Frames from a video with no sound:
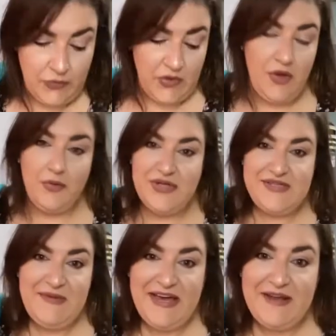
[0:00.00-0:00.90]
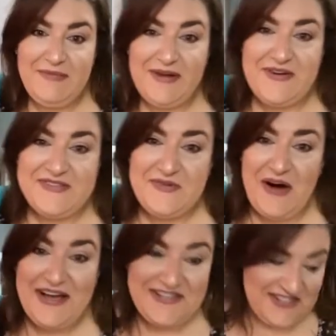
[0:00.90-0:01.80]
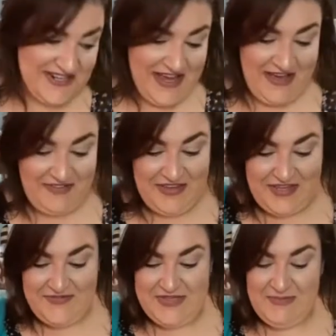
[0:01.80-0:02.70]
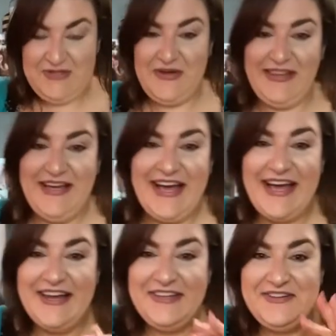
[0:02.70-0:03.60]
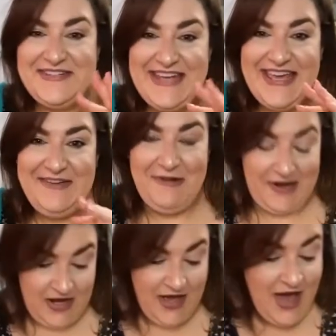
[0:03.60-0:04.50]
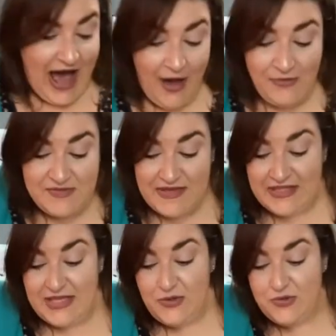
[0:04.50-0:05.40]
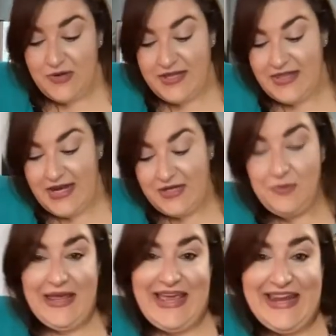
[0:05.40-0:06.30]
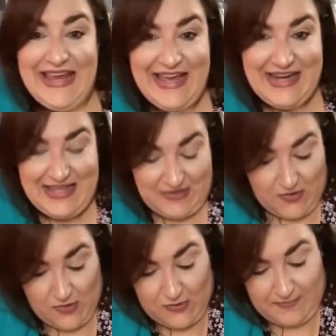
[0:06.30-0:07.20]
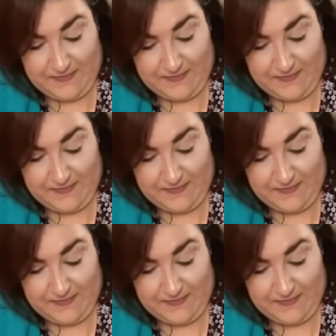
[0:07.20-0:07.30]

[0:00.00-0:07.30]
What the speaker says: You wanna see me cut a butternut squash? I feel like you've seen me do it. Look, I got a little dinky one. I always make the huge one and then I don't eat it in the whole